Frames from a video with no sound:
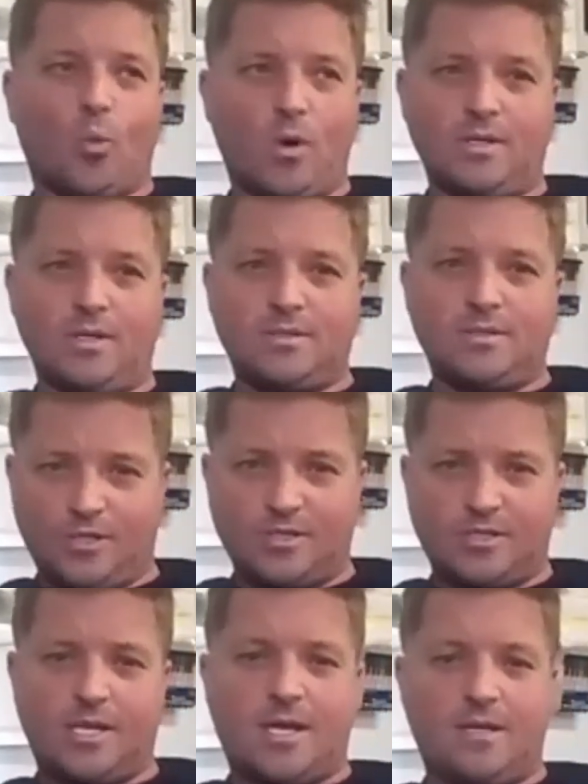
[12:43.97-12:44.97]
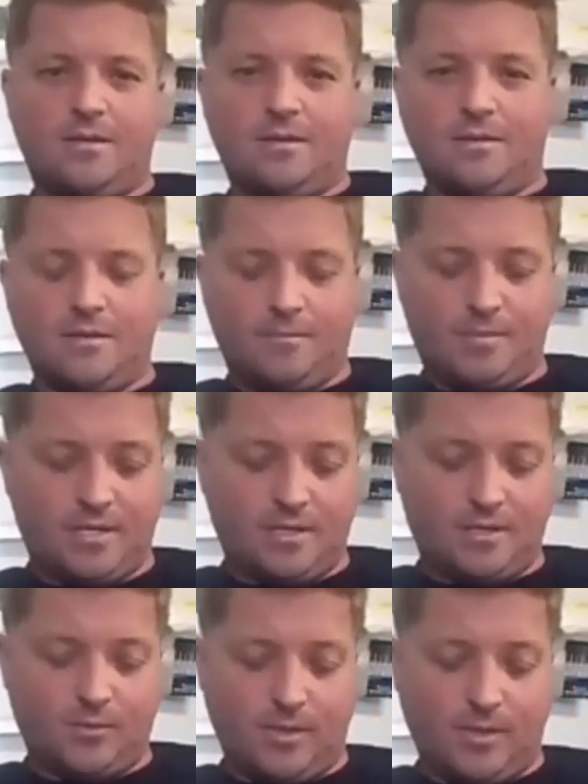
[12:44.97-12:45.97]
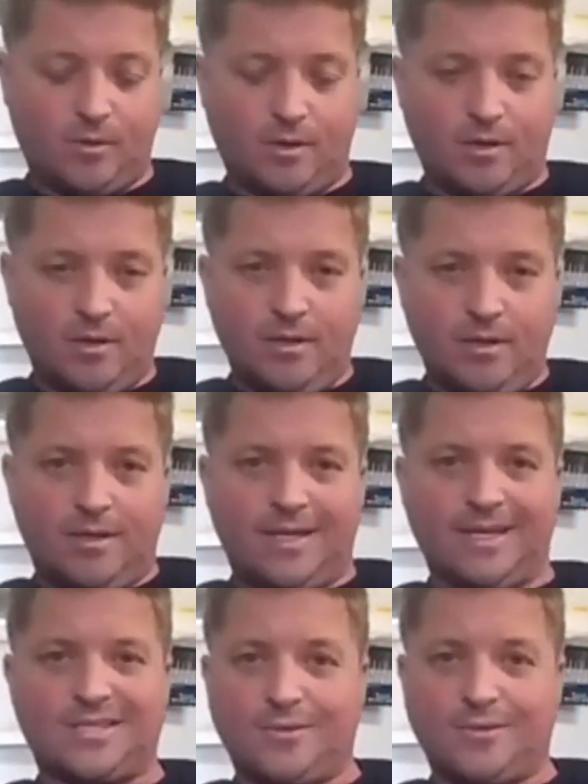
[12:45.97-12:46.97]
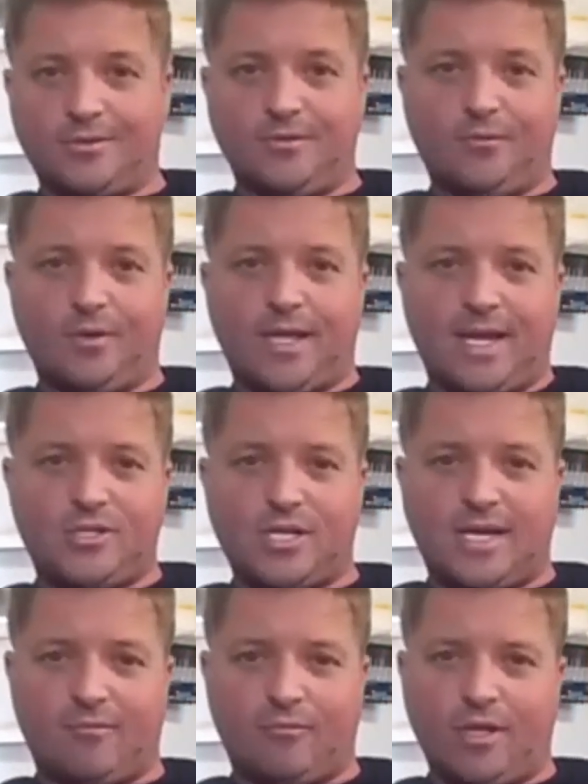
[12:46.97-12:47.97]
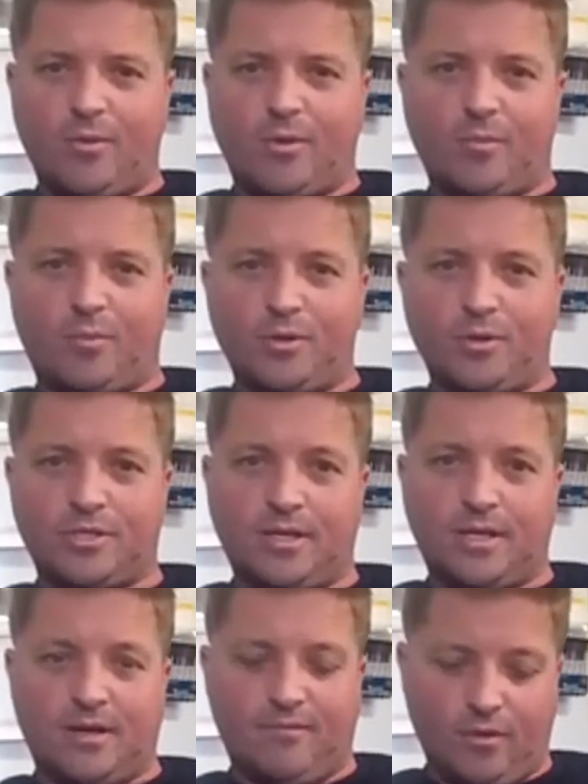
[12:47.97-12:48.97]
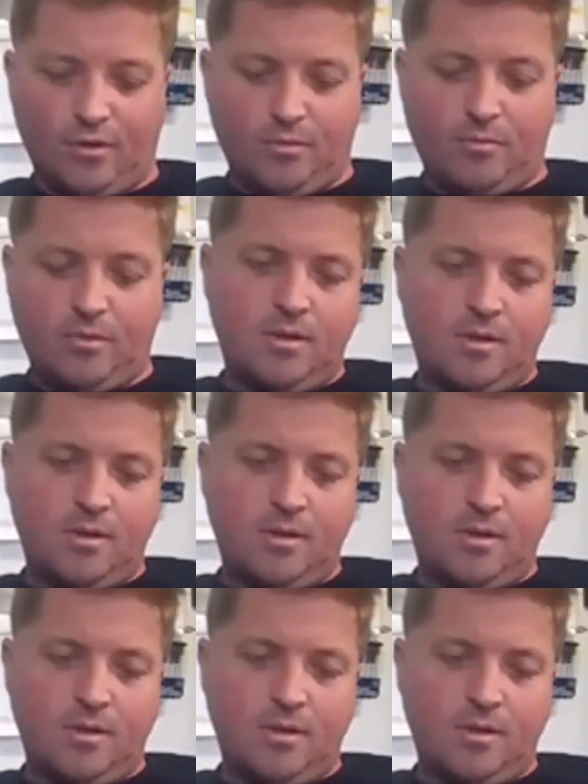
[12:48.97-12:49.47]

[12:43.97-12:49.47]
was just yet, because we were exclusive with AJ and really weren't pushing the envelope.